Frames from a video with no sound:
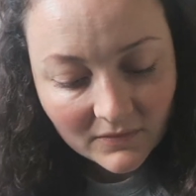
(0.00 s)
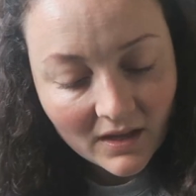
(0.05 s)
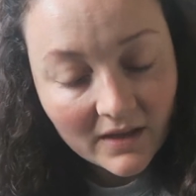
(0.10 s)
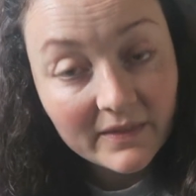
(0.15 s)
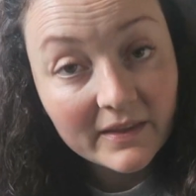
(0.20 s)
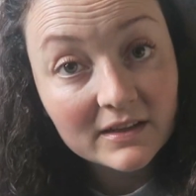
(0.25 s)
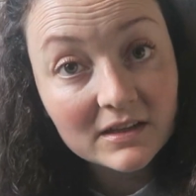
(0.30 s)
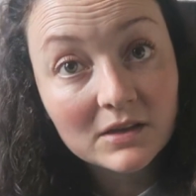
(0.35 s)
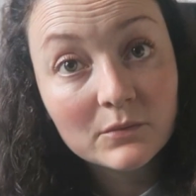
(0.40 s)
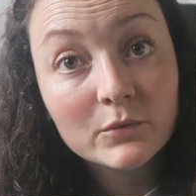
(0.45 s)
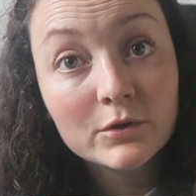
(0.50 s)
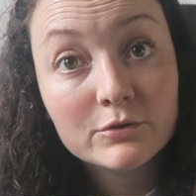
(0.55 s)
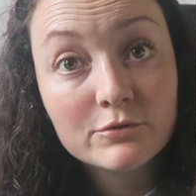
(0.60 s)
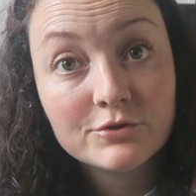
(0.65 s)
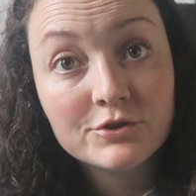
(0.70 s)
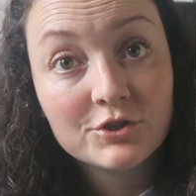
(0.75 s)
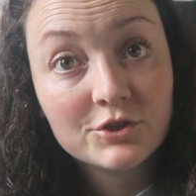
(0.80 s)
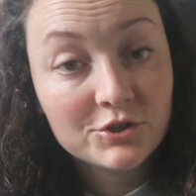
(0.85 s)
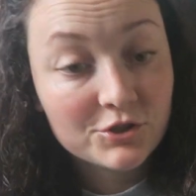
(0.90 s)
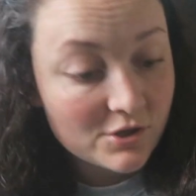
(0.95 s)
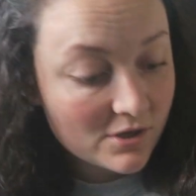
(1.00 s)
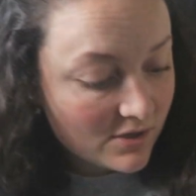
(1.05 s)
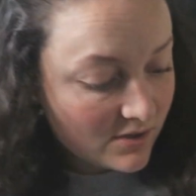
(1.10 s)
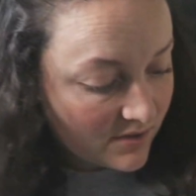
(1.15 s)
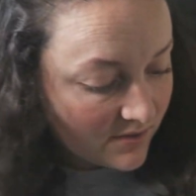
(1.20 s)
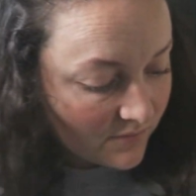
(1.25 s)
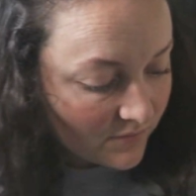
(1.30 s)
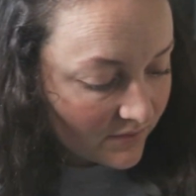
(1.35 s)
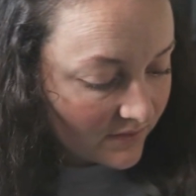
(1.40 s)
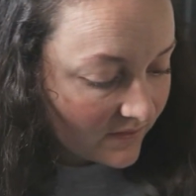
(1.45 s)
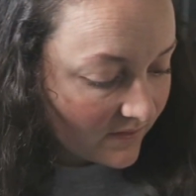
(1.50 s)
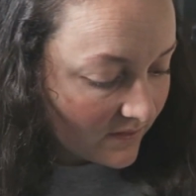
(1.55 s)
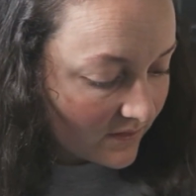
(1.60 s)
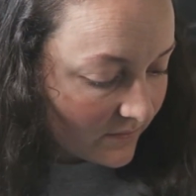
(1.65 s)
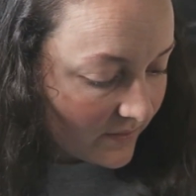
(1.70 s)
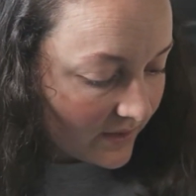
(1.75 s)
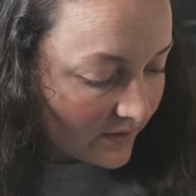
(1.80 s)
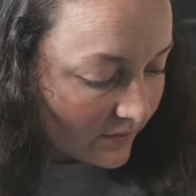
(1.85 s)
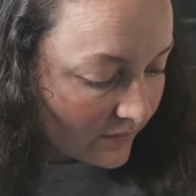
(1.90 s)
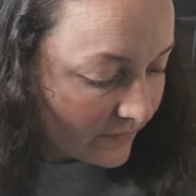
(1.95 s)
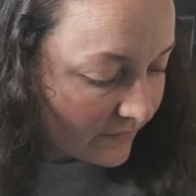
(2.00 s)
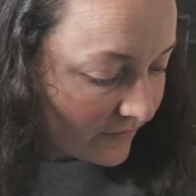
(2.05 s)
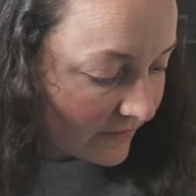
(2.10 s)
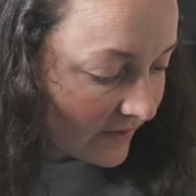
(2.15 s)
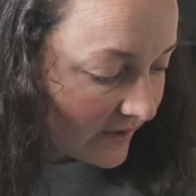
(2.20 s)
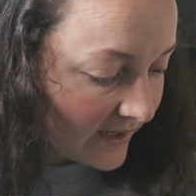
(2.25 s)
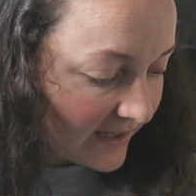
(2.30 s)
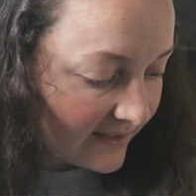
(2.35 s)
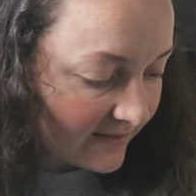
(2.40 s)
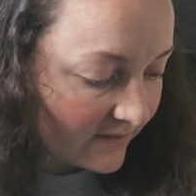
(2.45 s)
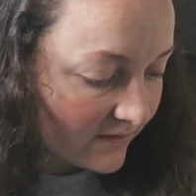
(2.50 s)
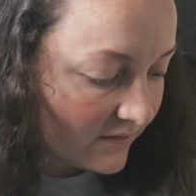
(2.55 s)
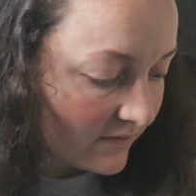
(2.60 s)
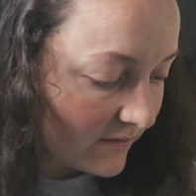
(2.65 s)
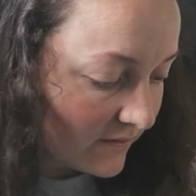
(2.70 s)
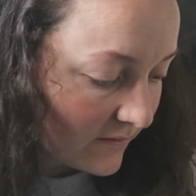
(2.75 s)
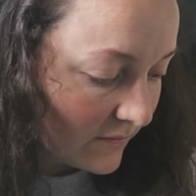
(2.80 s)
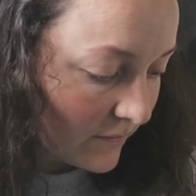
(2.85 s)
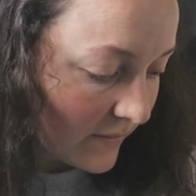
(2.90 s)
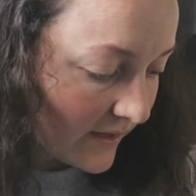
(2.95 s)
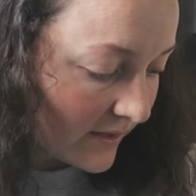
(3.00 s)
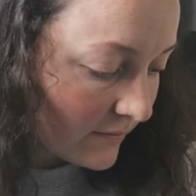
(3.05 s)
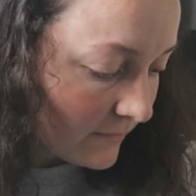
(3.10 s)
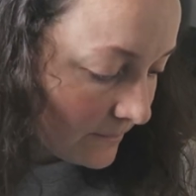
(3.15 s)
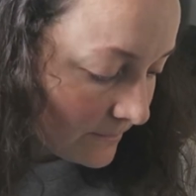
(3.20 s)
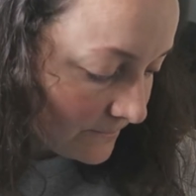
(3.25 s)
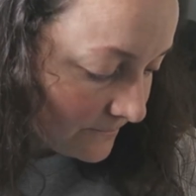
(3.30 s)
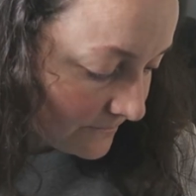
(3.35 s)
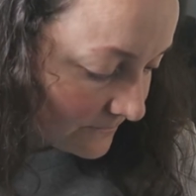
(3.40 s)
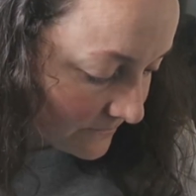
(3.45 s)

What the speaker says: And then I will just show you the ones that we got for Alistair as well.